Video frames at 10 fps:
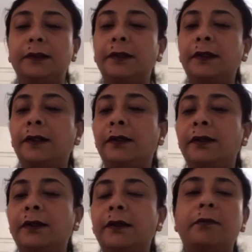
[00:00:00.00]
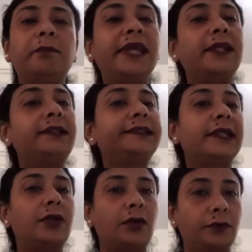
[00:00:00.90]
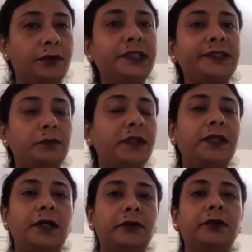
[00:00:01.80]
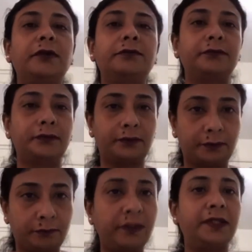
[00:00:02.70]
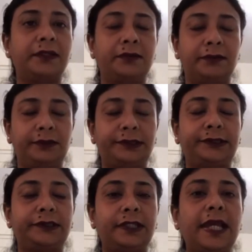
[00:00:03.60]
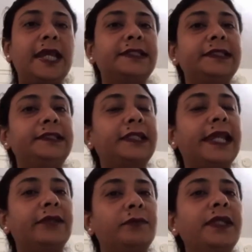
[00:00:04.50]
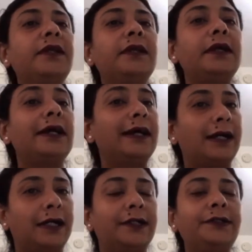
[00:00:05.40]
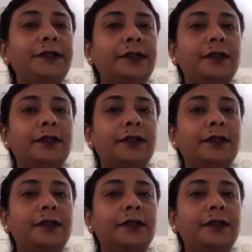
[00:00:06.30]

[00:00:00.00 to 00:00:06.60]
the bales are always made out of metals, as it can be heard